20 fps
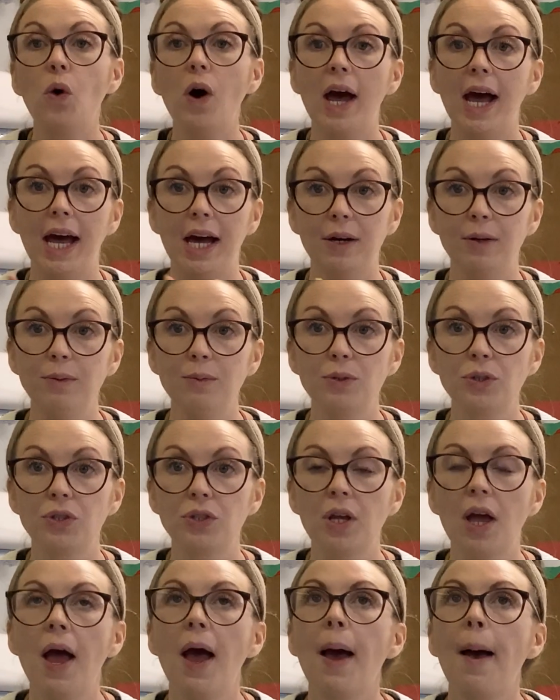house,
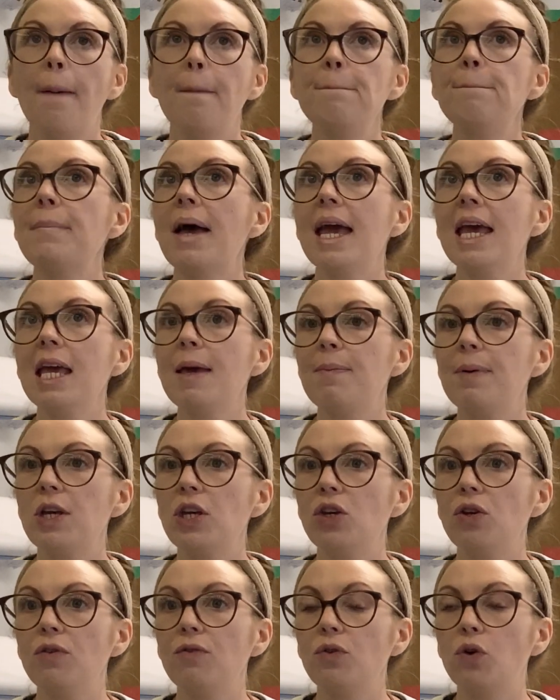maybe
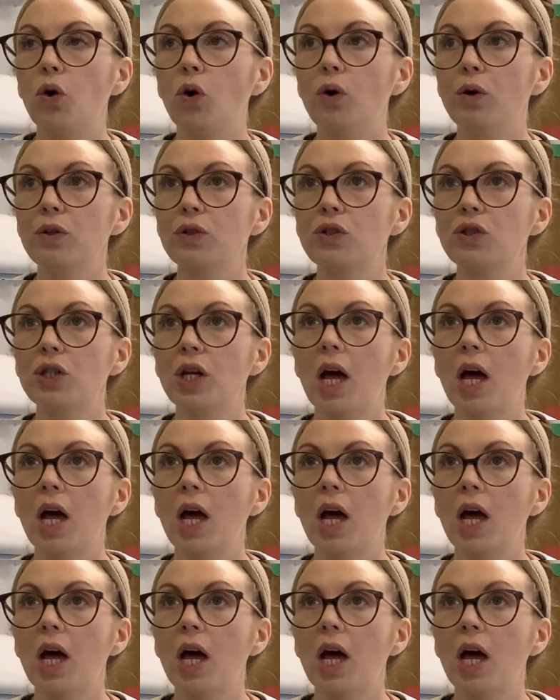you've got